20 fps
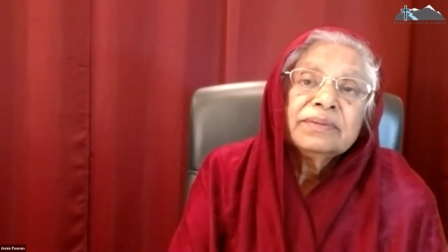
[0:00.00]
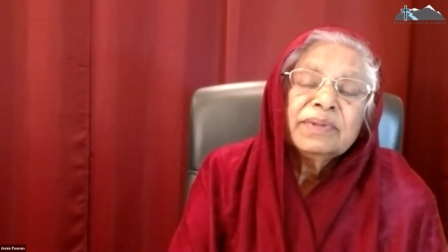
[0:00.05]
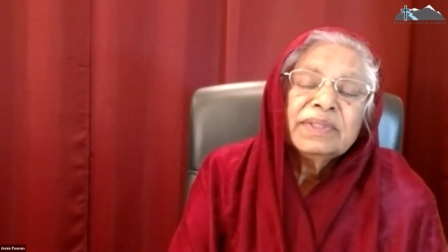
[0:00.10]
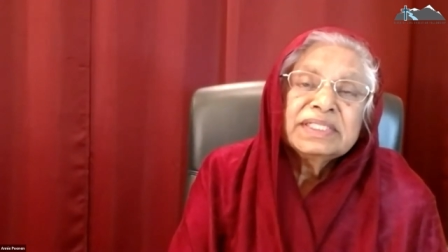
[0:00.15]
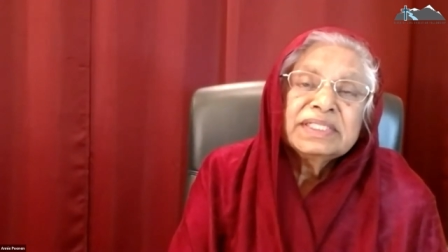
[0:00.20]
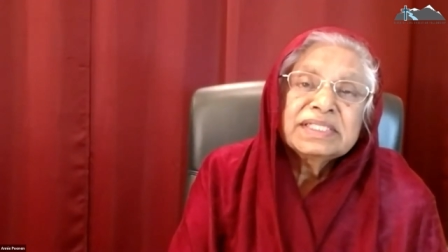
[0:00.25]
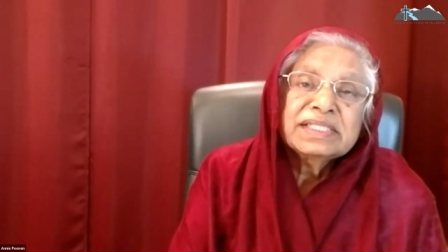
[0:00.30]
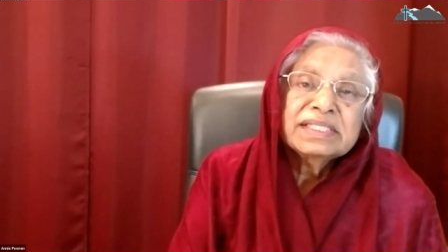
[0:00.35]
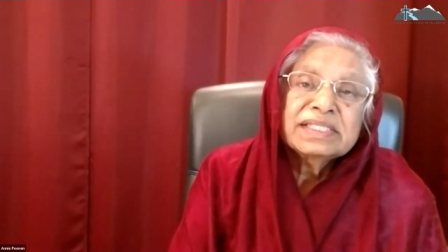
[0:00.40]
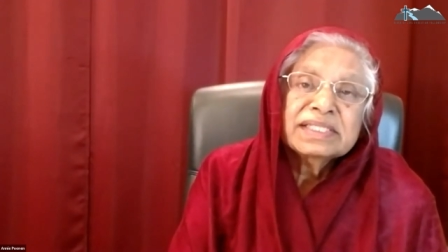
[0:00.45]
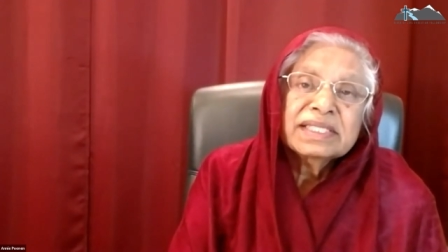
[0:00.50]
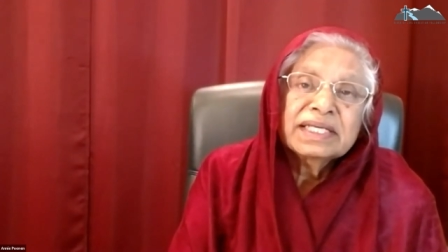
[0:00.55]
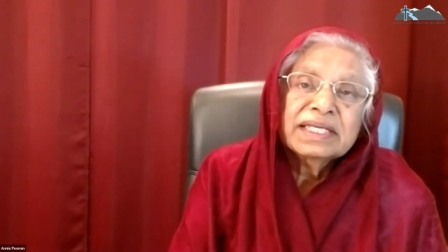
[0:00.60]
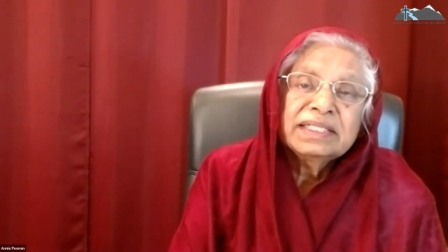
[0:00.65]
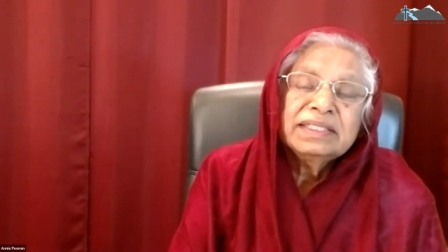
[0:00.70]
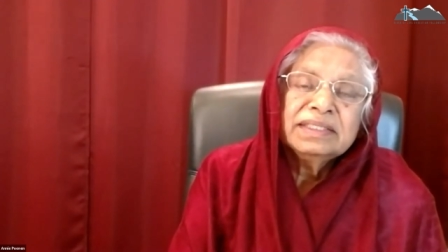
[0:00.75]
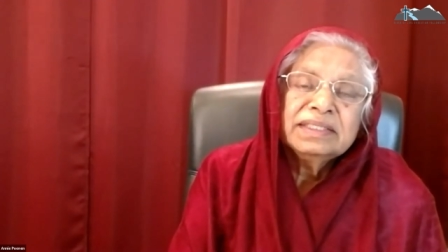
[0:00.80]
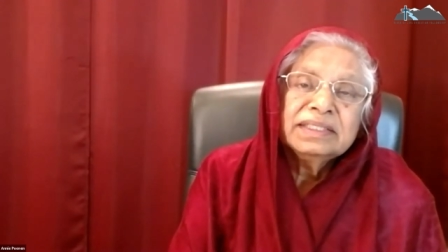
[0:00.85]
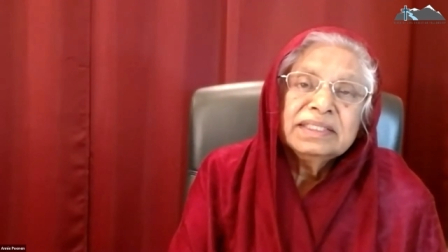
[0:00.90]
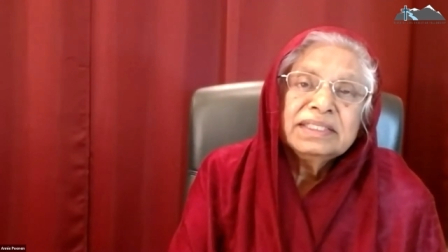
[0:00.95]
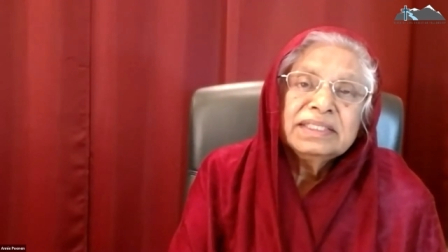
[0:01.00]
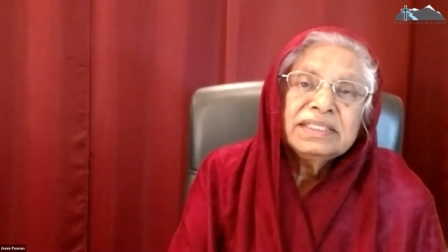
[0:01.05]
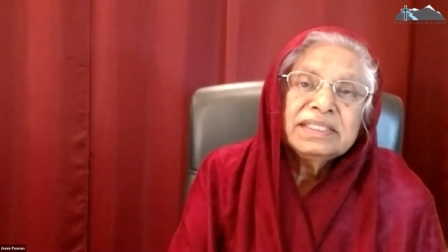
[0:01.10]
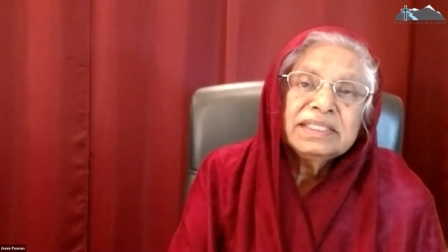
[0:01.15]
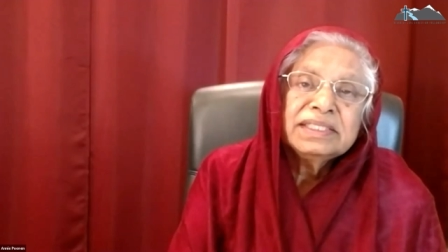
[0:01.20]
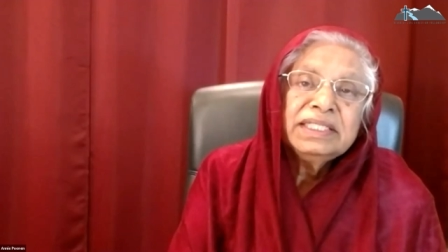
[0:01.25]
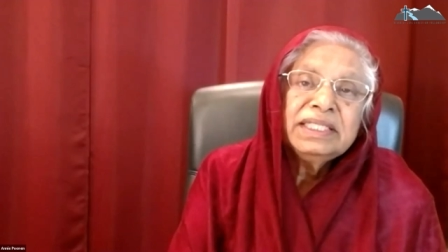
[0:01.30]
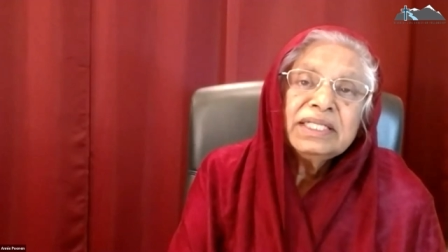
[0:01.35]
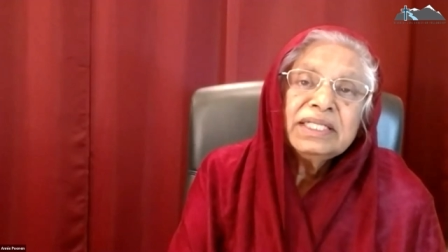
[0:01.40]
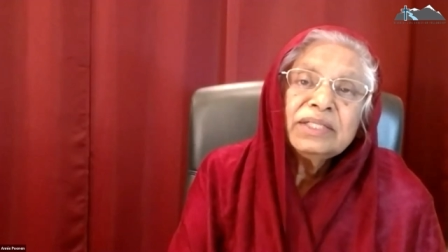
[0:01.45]
when she said,
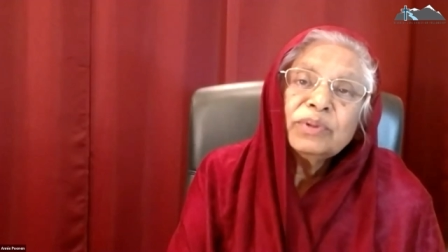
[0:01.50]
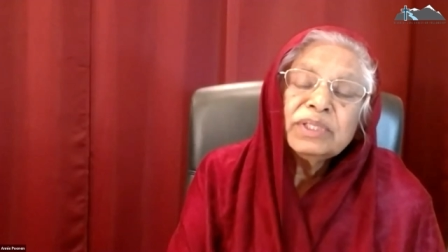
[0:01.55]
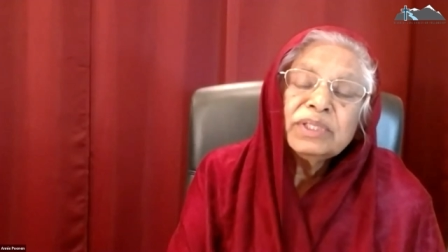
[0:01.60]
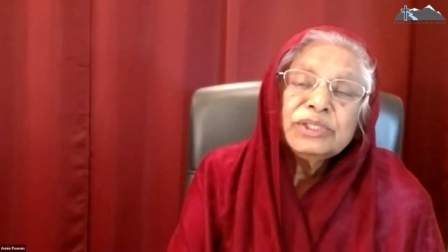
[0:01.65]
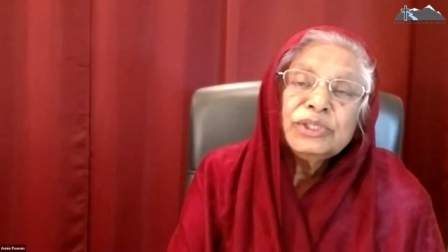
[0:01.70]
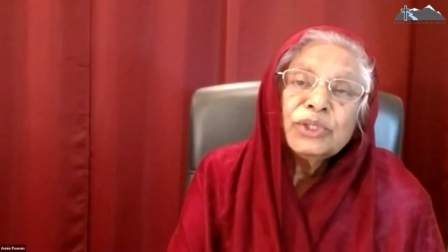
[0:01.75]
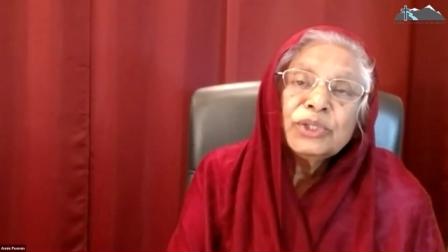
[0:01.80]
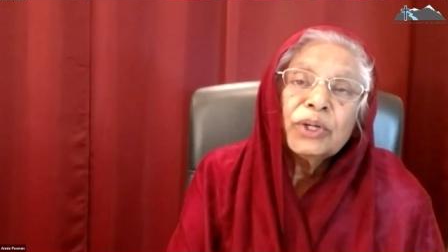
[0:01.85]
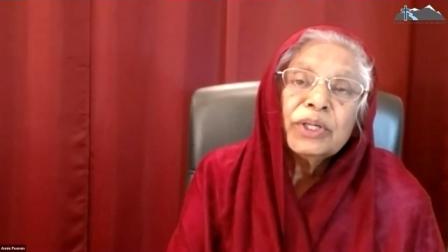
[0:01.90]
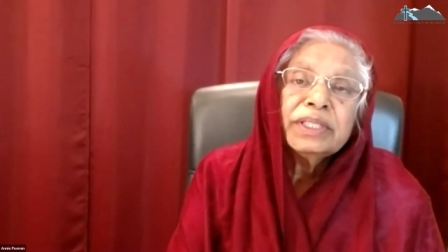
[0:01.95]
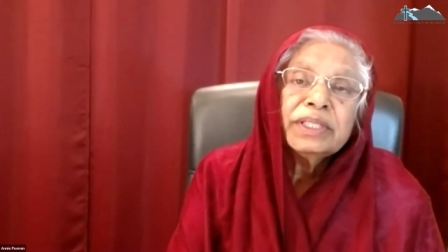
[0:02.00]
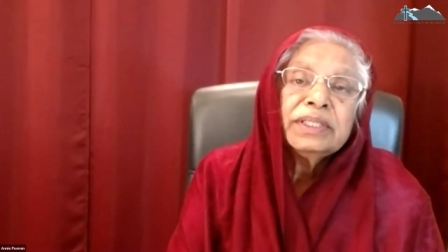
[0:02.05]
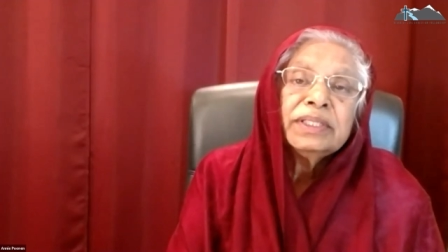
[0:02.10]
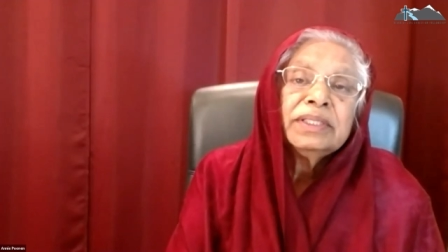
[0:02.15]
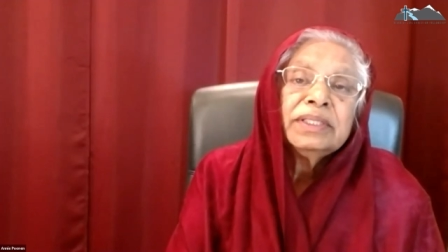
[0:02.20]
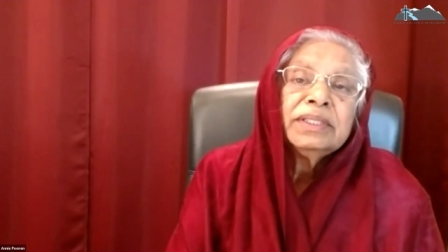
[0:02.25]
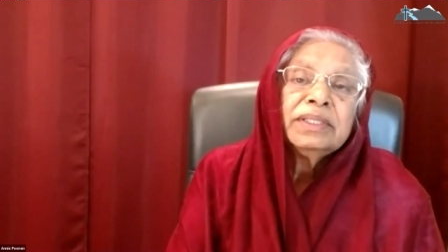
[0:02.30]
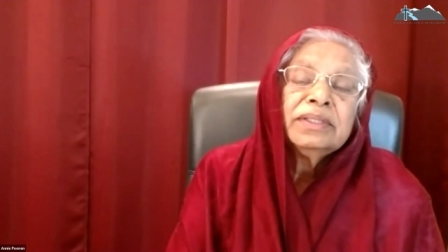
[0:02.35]
"It's equal joy